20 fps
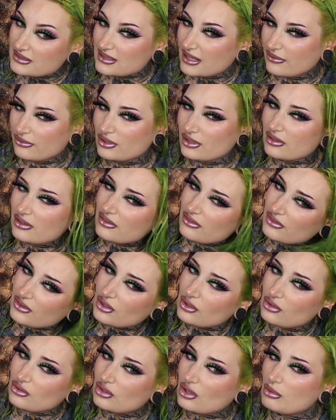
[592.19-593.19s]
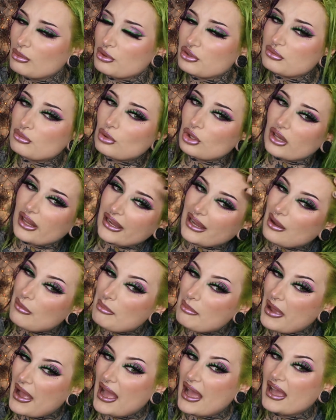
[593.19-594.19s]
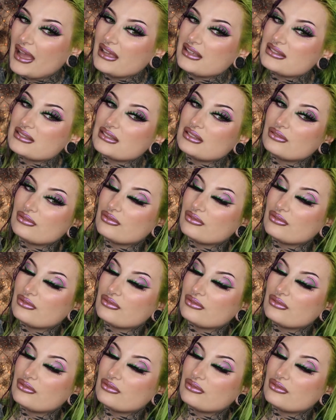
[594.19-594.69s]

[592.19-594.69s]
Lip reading: Definitely feels almost more like a mask